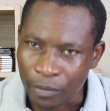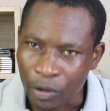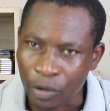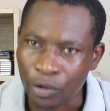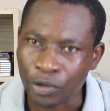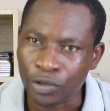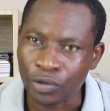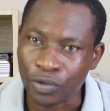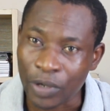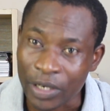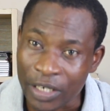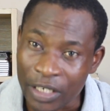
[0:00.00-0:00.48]

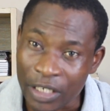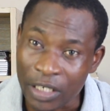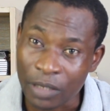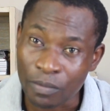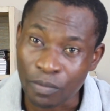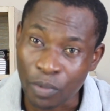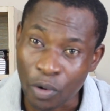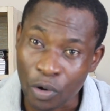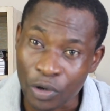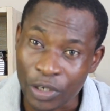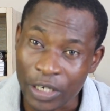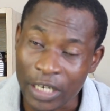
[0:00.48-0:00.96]
Because what is
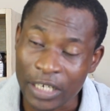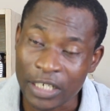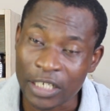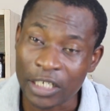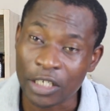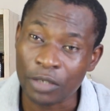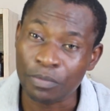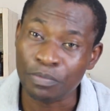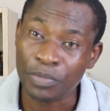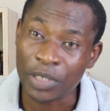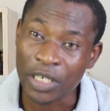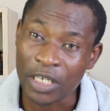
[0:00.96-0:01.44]
important
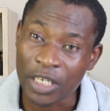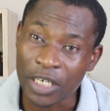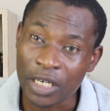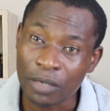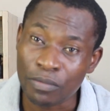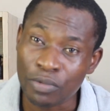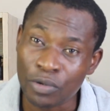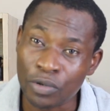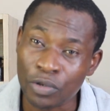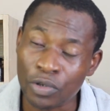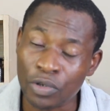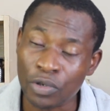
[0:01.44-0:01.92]
is being
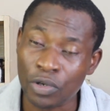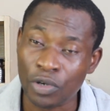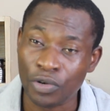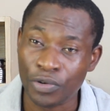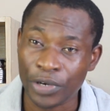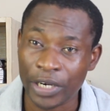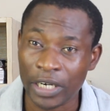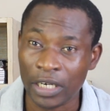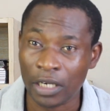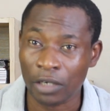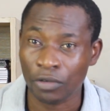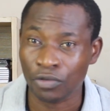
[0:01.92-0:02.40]
able to
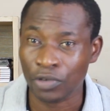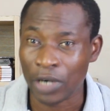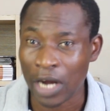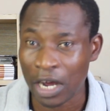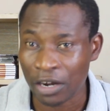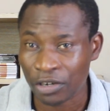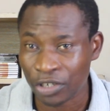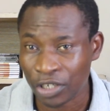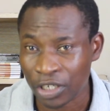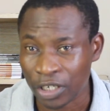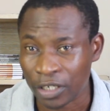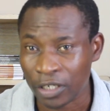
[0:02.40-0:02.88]
create
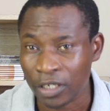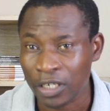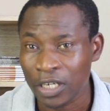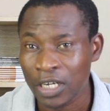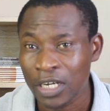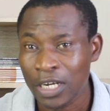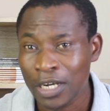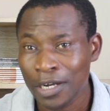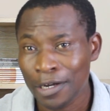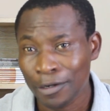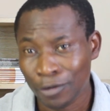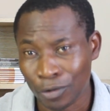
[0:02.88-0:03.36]
attraction
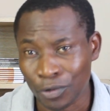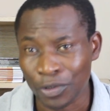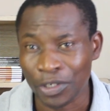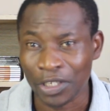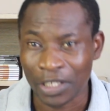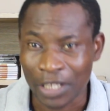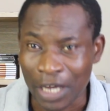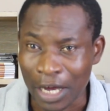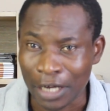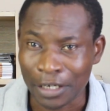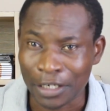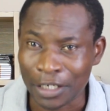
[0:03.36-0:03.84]
to
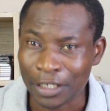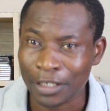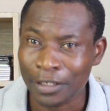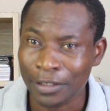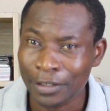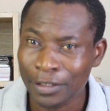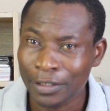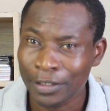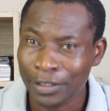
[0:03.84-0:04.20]
start.